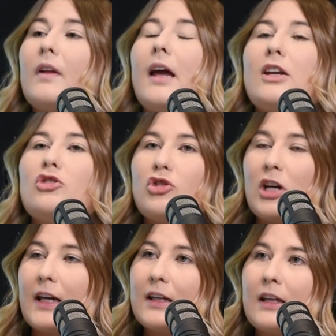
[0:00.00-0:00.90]
and
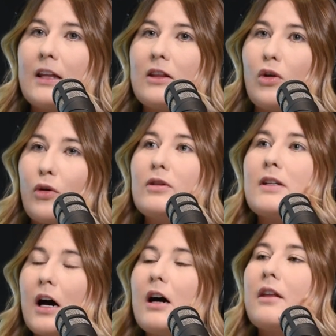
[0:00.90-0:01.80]
checking that those
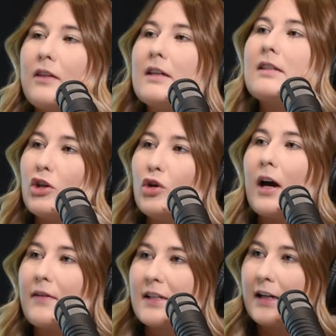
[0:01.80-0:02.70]
are the things that you
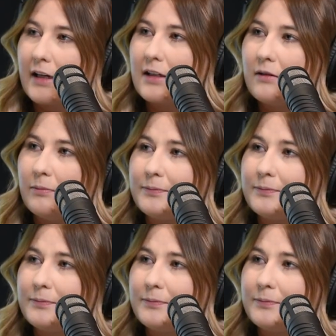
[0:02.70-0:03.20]
have selected.